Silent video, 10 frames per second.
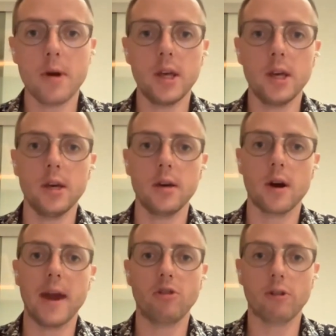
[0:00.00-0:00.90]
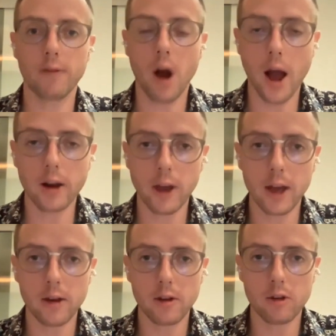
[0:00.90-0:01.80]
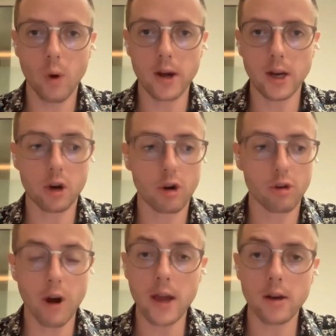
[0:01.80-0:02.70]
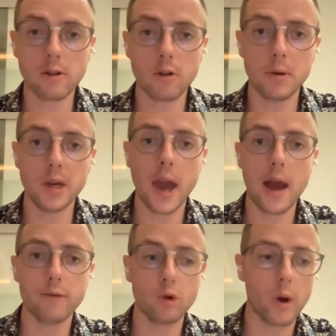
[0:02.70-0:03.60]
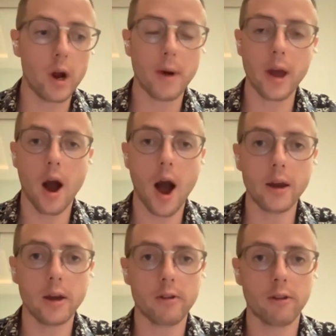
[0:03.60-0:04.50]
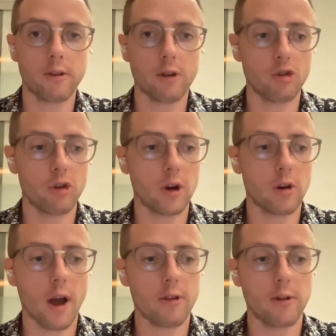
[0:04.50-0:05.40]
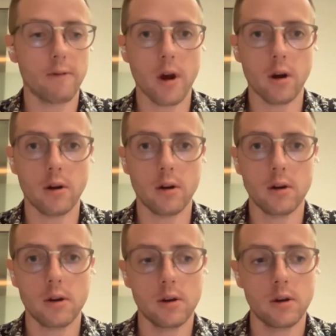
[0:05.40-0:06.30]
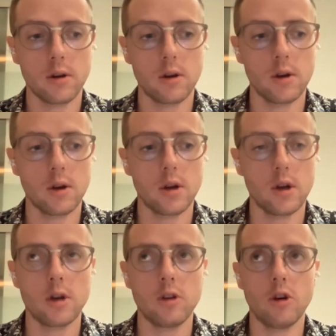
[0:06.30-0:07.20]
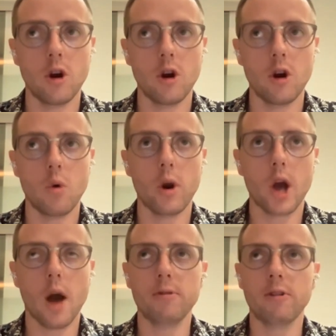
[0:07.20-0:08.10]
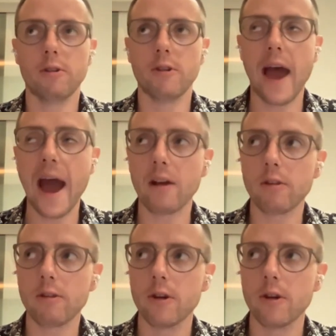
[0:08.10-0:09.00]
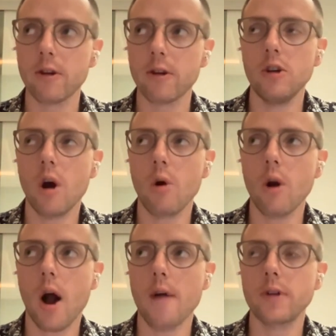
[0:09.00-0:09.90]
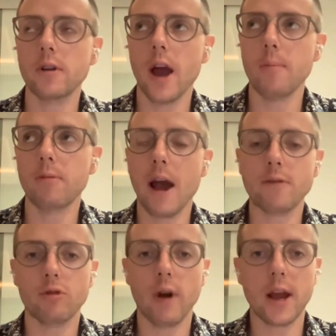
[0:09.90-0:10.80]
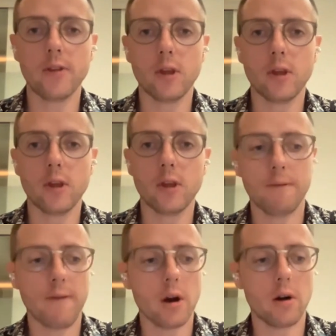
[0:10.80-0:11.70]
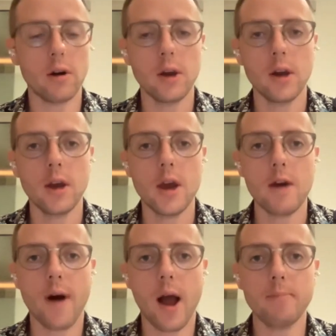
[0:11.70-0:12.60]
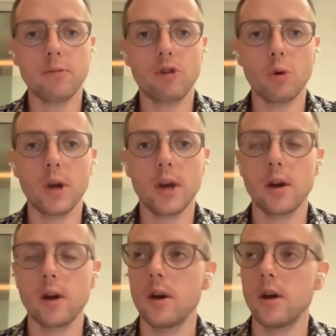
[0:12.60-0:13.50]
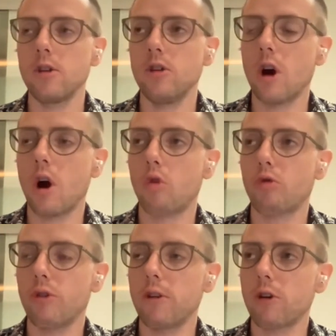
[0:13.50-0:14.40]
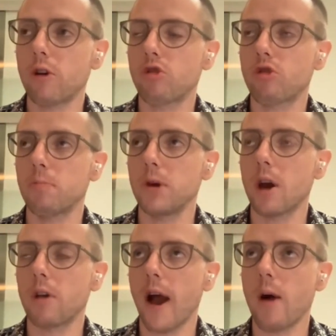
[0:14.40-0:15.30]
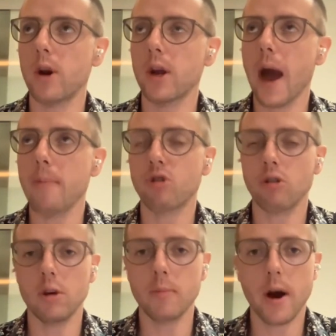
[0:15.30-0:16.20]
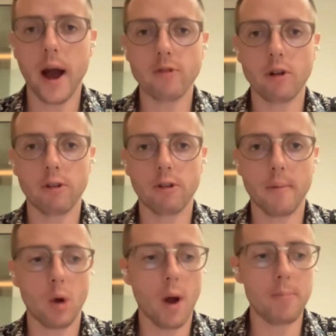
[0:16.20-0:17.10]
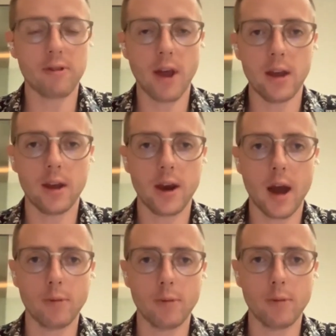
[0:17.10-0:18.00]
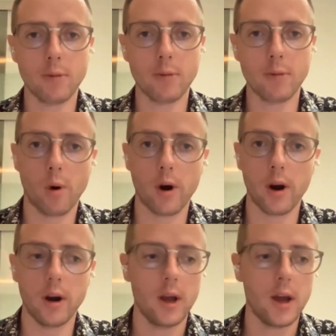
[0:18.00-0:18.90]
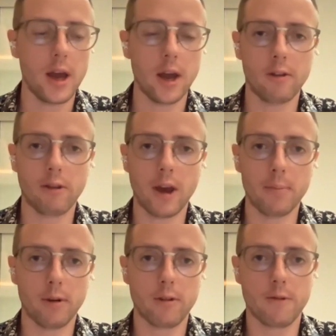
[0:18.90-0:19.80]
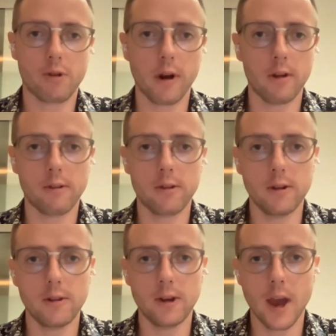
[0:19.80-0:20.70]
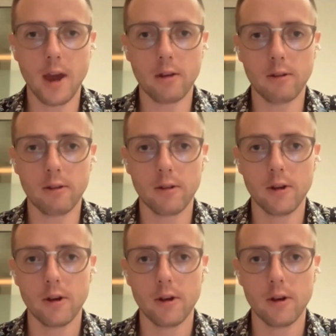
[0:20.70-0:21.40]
many pages of content do I need to create to be everywhere my audience is searching across the funnel? You know, when it comes to SaaS, you don't oftentimes have to rank at the bottom of the funnel. If I'm doing, you know, research because I want to capture email addresses on my website and I'm looking for examples of great CTAs,